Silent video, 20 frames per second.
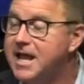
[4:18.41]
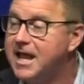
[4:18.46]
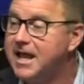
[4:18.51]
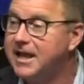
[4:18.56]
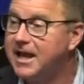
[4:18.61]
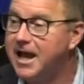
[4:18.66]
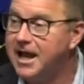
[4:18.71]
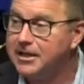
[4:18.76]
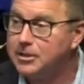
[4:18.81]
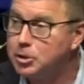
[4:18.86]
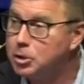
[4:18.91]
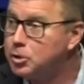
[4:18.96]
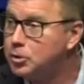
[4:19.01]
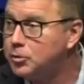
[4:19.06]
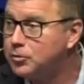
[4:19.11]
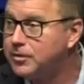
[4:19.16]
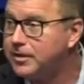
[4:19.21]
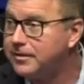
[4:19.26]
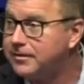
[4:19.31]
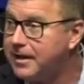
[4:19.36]
And I
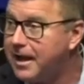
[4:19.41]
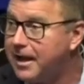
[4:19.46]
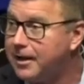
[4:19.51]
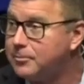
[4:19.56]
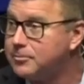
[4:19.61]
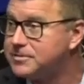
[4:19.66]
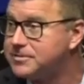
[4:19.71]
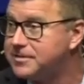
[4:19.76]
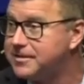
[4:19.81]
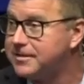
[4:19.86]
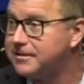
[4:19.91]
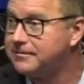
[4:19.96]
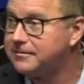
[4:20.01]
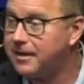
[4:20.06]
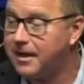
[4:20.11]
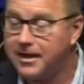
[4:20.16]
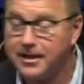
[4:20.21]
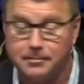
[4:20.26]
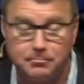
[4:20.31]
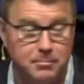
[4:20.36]
knew that I was the,
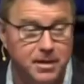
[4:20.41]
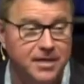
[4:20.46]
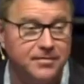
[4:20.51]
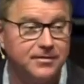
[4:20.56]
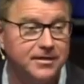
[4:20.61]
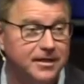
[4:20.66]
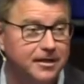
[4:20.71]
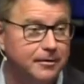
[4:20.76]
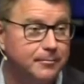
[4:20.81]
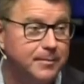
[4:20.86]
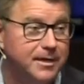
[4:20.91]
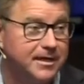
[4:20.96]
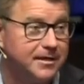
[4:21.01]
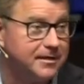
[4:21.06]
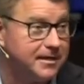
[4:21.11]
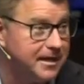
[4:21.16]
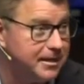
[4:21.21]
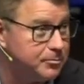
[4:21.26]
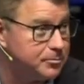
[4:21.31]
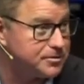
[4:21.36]
I had met the enemy
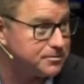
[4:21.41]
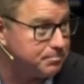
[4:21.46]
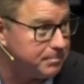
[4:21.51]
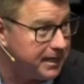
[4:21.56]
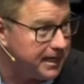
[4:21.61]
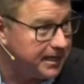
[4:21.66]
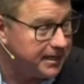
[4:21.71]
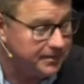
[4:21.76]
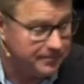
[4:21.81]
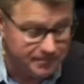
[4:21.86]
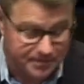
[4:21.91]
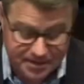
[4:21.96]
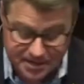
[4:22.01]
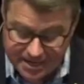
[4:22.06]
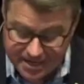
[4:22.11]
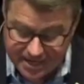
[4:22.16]
and he was me.